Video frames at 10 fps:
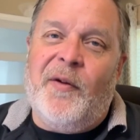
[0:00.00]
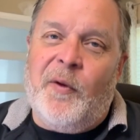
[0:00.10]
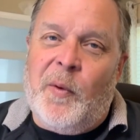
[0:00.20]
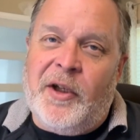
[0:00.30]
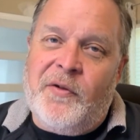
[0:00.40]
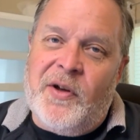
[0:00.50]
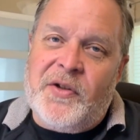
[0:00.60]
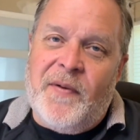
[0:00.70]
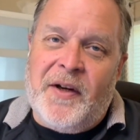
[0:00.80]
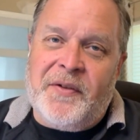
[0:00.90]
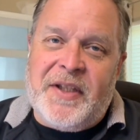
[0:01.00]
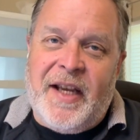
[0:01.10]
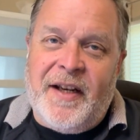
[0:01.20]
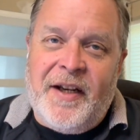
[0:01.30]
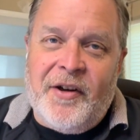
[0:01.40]
everyone. Chris Reynolds
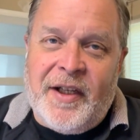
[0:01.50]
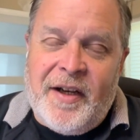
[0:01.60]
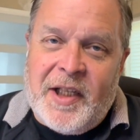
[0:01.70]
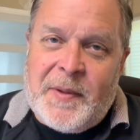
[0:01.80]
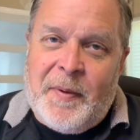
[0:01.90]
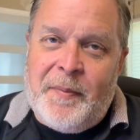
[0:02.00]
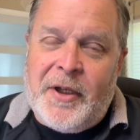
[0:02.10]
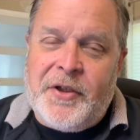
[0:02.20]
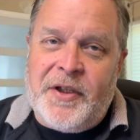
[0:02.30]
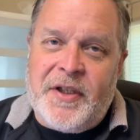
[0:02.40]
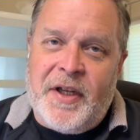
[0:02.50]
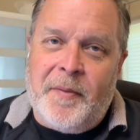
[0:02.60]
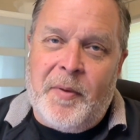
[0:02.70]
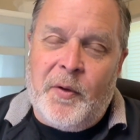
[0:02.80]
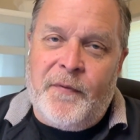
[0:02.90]
again here at Gospa Missions and
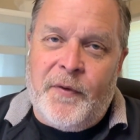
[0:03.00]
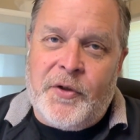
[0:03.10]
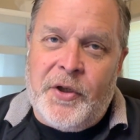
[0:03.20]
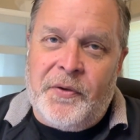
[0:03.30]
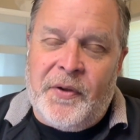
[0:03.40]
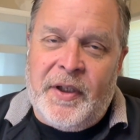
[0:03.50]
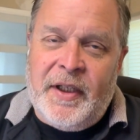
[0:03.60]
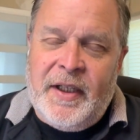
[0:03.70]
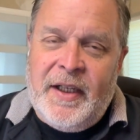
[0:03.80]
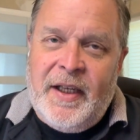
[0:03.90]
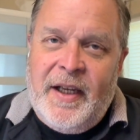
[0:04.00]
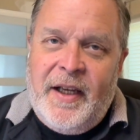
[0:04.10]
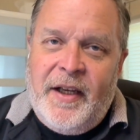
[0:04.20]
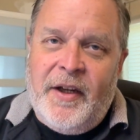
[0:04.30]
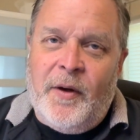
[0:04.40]
Abode for Children.
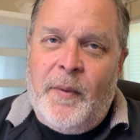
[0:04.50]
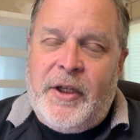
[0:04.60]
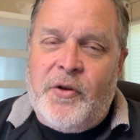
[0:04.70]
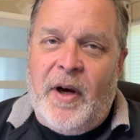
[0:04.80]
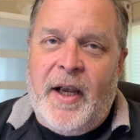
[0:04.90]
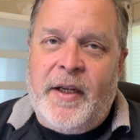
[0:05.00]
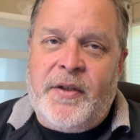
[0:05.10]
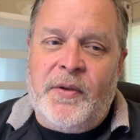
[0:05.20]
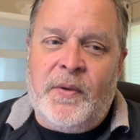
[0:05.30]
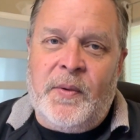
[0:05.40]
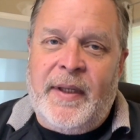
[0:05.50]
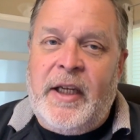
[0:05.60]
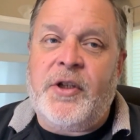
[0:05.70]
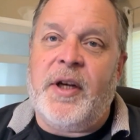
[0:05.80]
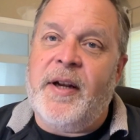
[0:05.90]
You know, we try to
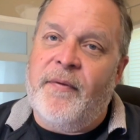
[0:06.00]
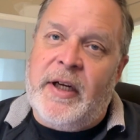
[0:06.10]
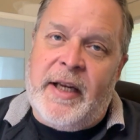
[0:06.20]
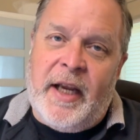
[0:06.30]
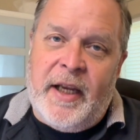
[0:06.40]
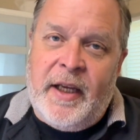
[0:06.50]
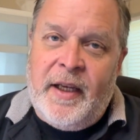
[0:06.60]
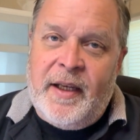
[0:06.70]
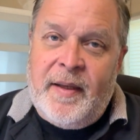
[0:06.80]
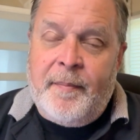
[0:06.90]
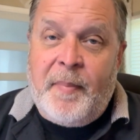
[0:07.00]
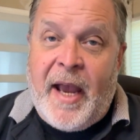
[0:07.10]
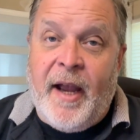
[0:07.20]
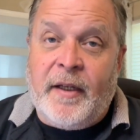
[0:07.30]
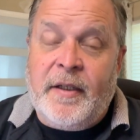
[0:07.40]
each and every day
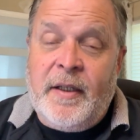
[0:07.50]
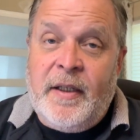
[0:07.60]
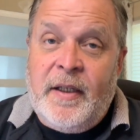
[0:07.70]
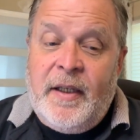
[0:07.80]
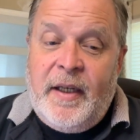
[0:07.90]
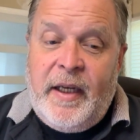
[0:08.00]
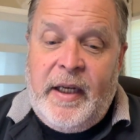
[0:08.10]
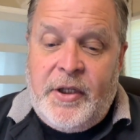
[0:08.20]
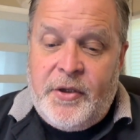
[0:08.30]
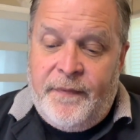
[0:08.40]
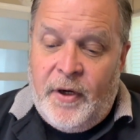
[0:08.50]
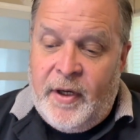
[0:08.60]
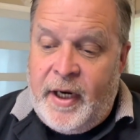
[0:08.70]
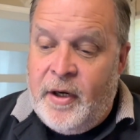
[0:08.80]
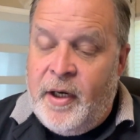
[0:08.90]
impact each of
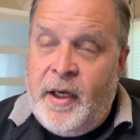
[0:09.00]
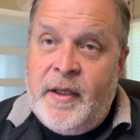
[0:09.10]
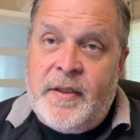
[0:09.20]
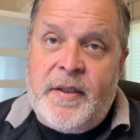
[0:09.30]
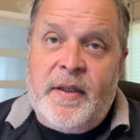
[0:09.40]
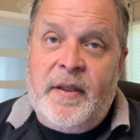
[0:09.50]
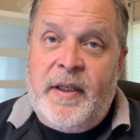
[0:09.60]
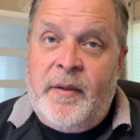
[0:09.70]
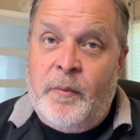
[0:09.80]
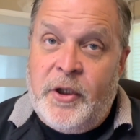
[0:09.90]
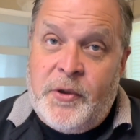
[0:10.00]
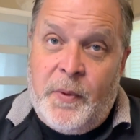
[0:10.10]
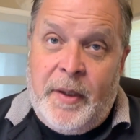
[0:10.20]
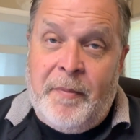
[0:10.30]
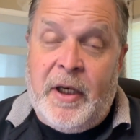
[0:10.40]
our areas in which
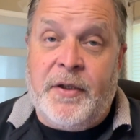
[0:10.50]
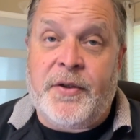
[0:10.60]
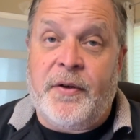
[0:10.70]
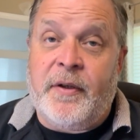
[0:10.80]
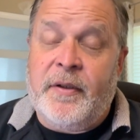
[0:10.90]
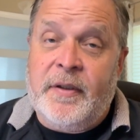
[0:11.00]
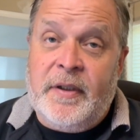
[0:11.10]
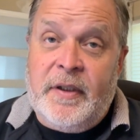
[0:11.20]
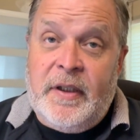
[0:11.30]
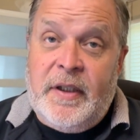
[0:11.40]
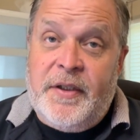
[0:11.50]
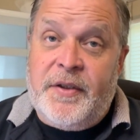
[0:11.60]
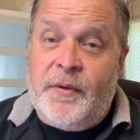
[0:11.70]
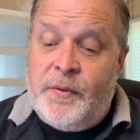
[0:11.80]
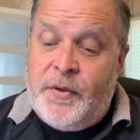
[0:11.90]
we minister.
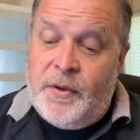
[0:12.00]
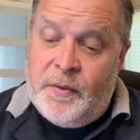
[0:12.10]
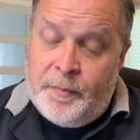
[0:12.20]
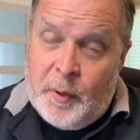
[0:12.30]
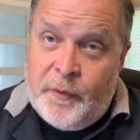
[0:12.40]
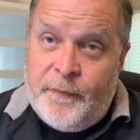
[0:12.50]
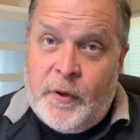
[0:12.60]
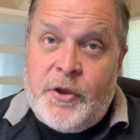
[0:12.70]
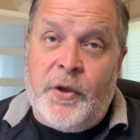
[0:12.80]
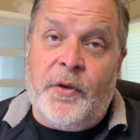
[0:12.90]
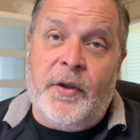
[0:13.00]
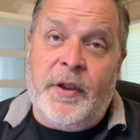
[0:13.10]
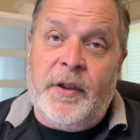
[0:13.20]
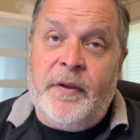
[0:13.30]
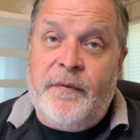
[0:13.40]
So to Abode for
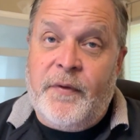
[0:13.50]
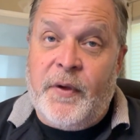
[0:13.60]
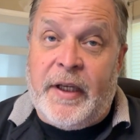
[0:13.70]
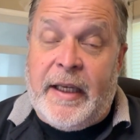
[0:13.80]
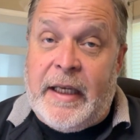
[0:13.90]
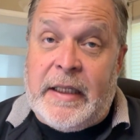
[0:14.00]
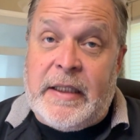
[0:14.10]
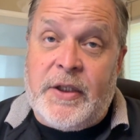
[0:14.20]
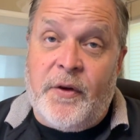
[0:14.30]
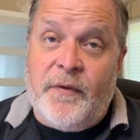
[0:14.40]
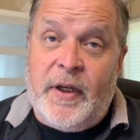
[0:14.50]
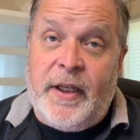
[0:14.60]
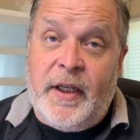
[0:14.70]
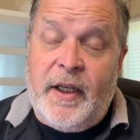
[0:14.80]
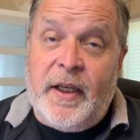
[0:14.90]
Children, for the kids over in
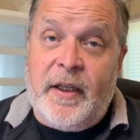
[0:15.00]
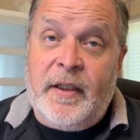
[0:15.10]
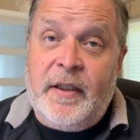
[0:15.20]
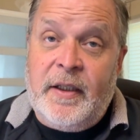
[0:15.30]
India,